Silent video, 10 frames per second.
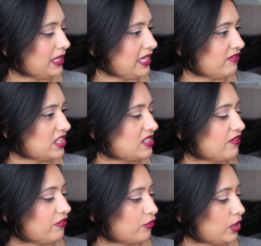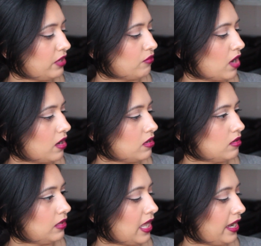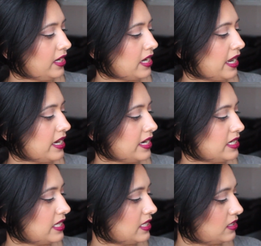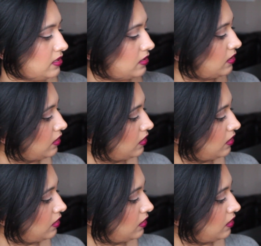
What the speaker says: believe it's the Free Run line, and it is